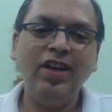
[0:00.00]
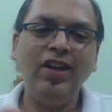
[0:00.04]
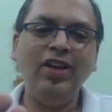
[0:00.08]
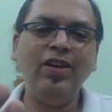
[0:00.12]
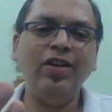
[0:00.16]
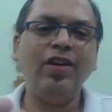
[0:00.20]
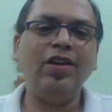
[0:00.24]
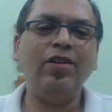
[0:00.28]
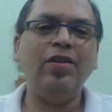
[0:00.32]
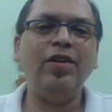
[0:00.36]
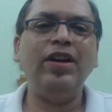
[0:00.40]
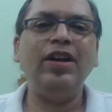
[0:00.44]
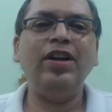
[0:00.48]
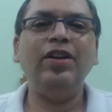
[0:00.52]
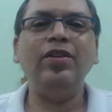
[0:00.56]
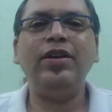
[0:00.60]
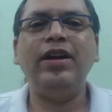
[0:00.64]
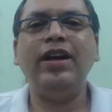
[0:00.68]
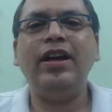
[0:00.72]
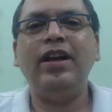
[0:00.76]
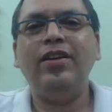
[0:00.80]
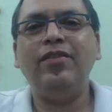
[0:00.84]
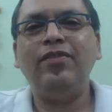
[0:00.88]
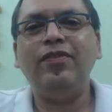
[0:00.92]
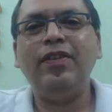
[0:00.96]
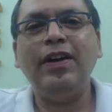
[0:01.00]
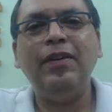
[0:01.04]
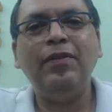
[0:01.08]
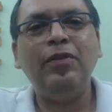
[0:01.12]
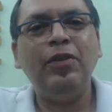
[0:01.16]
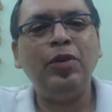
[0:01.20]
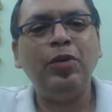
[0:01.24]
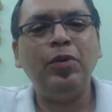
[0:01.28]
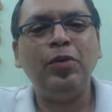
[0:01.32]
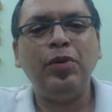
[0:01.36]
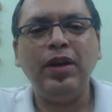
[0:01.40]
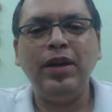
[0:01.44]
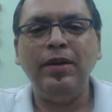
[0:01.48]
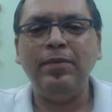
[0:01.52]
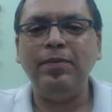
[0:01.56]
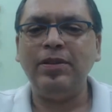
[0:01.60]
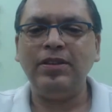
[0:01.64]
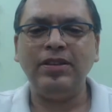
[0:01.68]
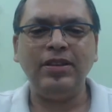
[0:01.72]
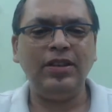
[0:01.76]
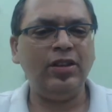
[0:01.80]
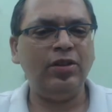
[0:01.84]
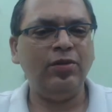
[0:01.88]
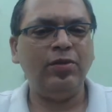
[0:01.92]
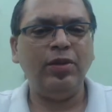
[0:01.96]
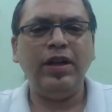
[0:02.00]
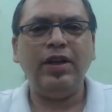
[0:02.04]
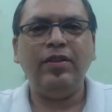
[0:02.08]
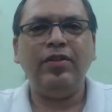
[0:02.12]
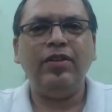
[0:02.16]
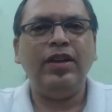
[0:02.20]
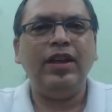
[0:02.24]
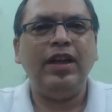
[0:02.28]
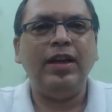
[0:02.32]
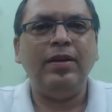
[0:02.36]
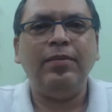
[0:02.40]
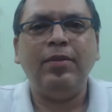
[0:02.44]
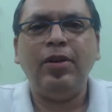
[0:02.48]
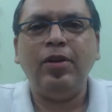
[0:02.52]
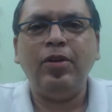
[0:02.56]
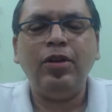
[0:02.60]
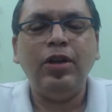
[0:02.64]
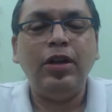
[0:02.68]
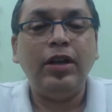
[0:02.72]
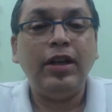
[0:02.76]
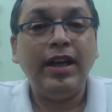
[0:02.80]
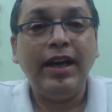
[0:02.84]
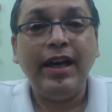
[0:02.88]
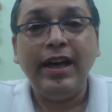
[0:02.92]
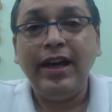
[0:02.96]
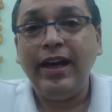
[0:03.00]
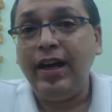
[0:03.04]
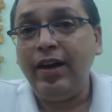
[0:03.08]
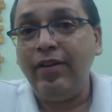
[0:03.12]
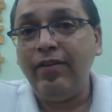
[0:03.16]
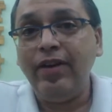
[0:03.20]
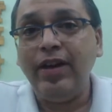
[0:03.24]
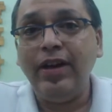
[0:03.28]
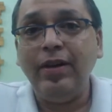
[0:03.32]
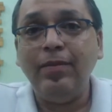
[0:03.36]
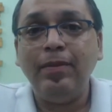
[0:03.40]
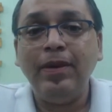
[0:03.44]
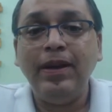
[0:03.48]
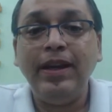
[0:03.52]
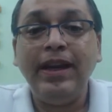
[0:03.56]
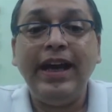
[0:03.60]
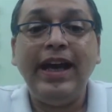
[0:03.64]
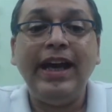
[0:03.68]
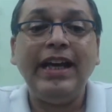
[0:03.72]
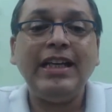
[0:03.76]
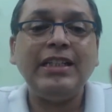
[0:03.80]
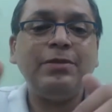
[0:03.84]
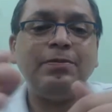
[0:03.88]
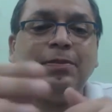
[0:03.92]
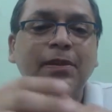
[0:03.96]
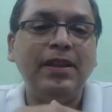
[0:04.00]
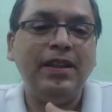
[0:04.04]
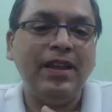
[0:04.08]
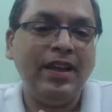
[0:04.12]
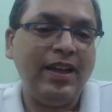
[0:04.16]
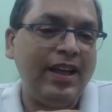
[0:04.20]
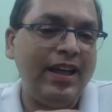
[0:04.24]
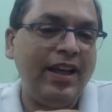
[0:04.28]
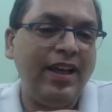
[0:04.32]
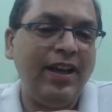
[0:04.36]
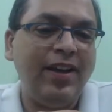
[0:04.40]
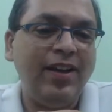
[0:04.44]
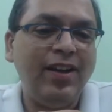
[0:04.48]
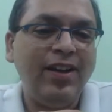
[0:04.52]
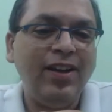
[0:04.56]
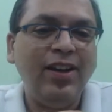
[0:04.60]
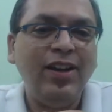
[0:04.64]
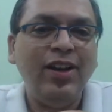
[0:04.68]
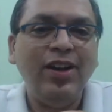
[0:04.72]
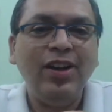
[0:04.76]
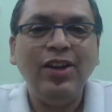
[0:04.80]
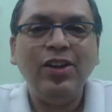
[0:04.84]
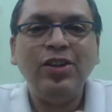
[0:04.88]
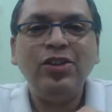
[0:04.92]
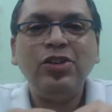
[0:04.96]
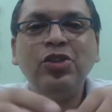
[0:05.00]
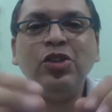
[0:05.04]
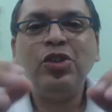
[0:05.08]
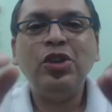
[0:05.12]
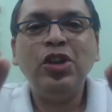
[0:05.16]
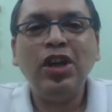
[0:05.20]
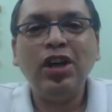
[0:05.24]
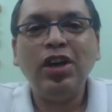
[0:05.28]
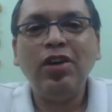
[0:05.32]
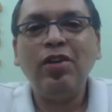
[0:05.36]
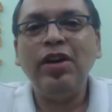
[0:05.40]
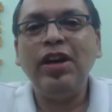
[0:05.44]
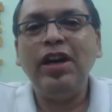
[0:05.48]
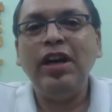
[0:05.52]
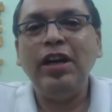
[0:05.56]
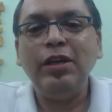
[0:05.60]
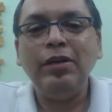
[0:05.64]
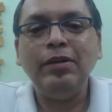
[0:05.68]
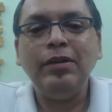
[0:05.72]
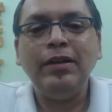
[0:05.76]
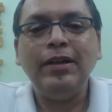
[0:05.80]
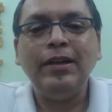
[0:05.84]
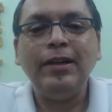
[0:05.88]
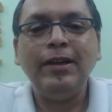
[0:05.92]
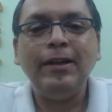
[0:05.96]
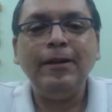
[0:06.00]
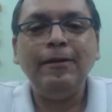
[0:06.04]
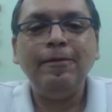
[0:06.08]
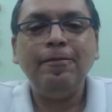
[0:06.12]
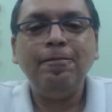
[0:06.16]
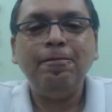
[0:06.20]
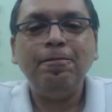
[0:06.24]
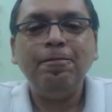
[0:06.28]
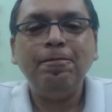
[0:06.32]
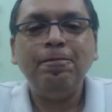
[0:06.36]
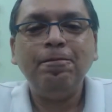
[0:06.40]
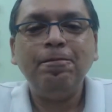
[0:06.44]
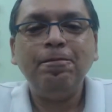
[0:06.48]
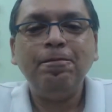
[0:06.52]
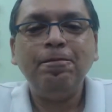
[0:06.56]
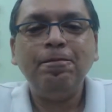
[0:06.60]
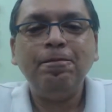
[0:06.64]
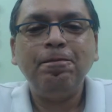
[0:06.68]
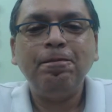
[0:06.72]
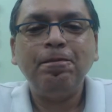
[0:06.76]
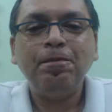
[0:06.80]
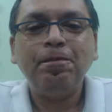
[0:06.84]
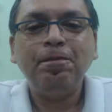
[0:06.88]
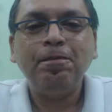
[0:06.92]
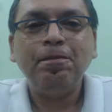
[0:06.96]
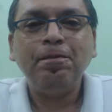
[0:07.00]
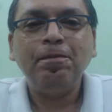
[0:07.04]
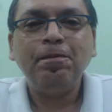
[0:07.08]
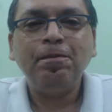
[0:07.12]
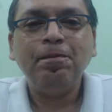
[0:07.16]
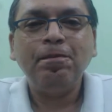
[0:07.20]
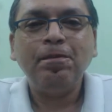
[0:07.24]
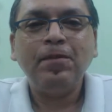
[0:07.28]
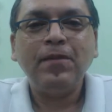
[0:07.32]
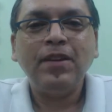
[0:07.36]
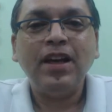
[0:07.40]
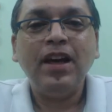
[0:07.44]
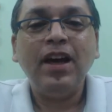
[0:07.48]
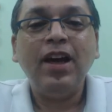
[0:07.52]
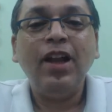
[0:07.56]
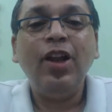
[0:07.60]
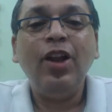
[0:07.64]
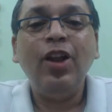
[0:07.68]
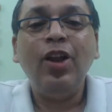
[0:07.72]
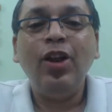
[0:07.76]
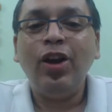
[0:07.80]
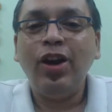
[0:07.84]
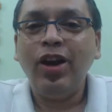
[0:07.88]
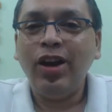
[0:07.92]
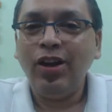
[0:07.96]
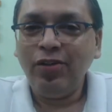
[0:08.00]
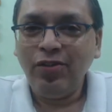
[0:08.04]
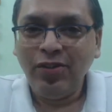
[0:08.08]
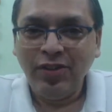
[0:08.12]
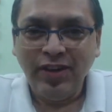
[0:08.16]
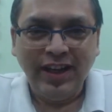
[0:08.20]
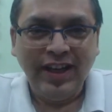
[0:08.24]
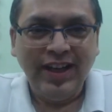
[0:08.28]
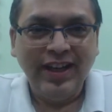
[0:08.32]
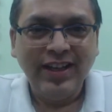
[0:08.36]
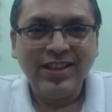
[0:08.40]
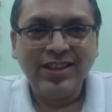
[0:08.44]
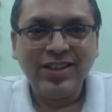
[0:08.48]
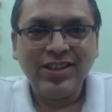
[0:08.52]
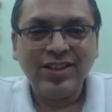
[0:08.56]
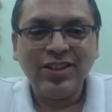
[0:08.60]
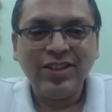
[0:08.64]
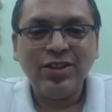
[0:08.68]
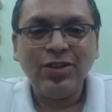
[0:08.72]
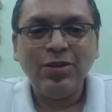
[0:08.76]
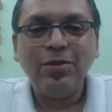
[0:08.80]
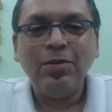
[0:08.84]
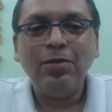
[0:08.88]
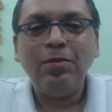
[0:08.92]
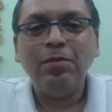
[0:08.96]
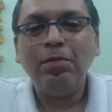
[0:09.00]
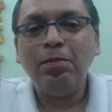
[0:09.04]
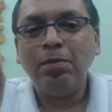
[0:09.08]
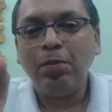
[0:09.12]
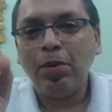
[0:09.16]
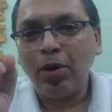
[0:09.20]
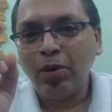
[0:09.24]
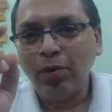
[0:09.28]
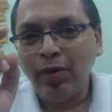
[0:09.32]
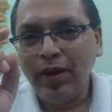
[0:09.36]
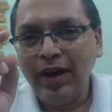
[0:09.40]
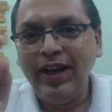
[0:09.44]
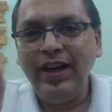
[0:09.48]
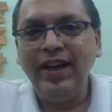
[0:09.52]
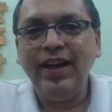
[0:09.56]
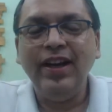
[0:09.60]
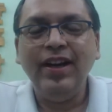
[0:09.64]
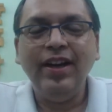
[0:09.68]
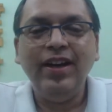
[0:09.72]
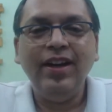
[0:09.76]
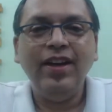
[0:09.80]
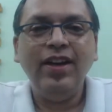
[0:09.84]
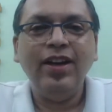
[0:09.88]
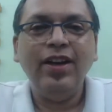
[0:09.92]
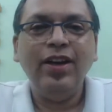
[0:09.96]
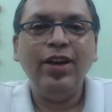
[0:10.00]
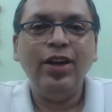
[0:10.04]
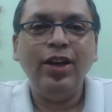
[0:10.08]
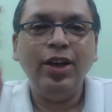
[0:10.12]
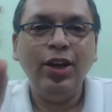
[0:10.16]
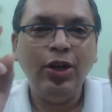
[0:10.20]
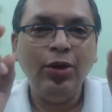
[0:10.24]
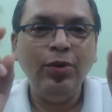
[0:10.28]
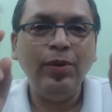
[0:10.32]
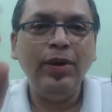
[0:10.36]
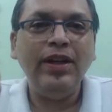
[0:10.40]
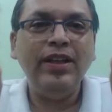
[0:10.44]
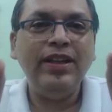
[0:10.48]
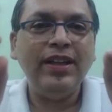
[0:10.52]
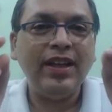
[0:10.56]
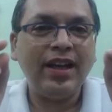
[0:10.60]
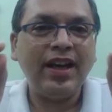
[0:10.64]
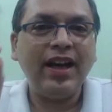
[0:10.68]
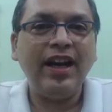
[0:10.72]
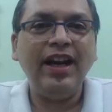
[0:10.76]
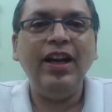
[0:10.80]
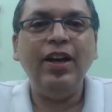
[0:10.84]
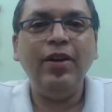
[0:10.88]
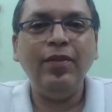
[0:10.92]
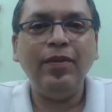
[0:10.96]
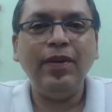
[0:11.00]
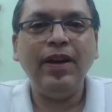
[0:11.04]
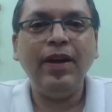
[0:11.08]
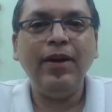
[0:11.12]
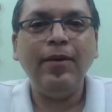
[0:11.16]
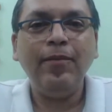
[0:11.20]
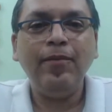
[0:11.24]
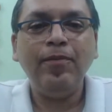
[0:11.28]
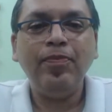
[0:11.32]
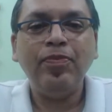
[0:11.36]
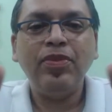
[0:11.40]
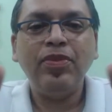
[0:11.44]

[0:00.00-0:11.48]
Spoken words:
you are going to get 5 to 20% or whatever the amount available as per the gig. So you are going to earn a lot of cash, provided you do it the right way,